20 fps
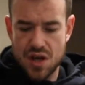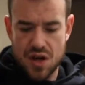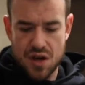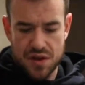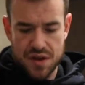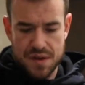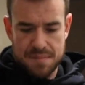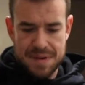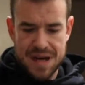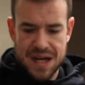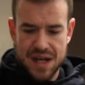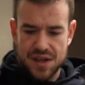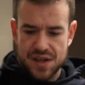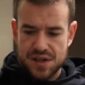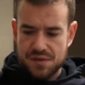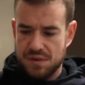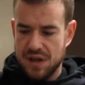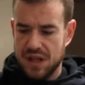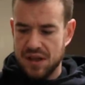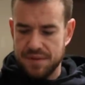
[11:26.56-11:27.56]
on the bag
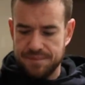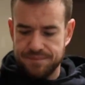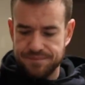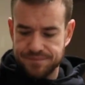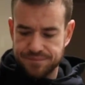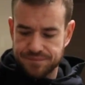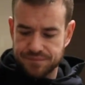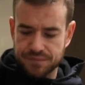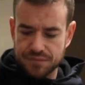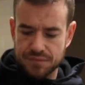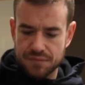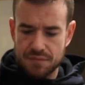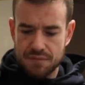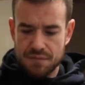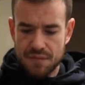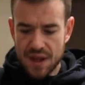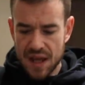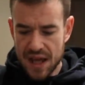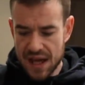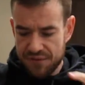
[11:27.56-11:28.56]
as well.
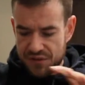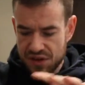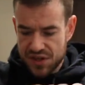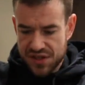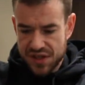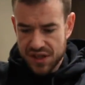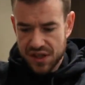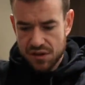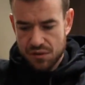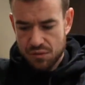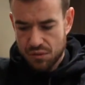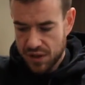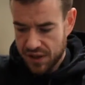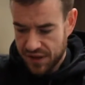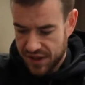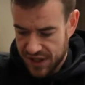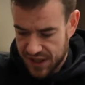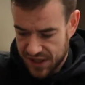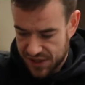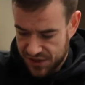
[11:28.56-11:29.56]
Every single one of
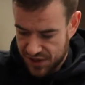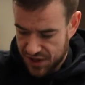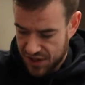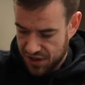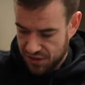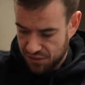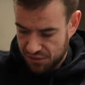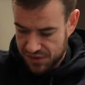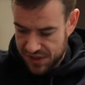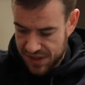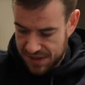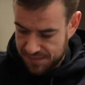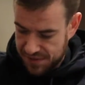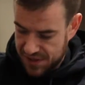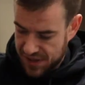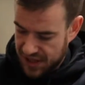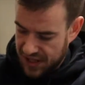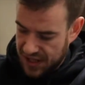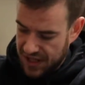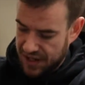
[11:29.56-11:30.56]
the internal zips
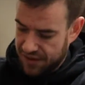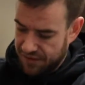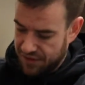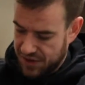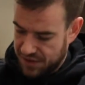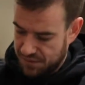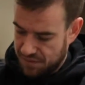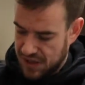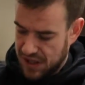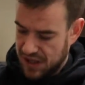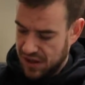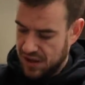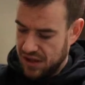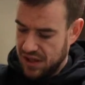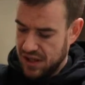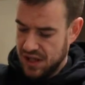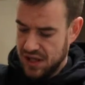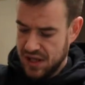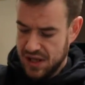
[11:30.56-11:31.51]
in here as well